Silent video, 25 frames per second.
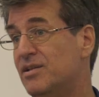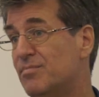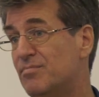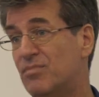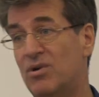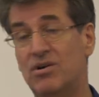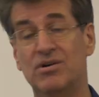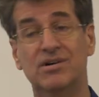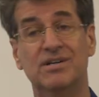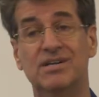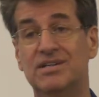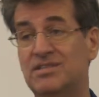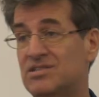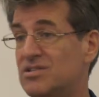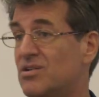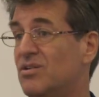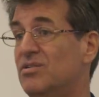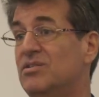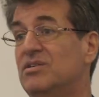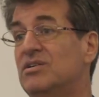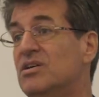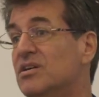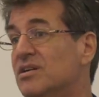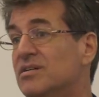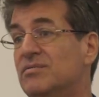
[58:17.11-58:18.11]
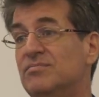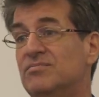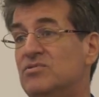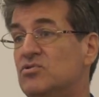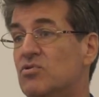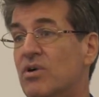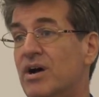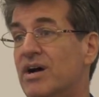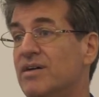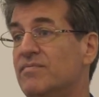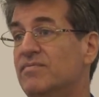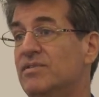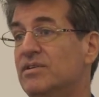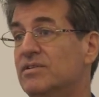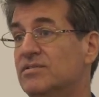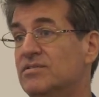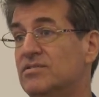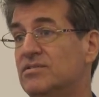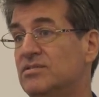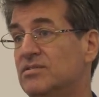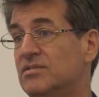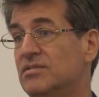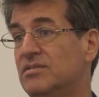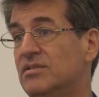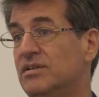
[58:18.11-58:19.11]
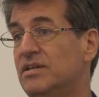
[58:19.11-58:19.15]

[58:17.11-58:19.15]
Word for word: the markets aren't going to drive this.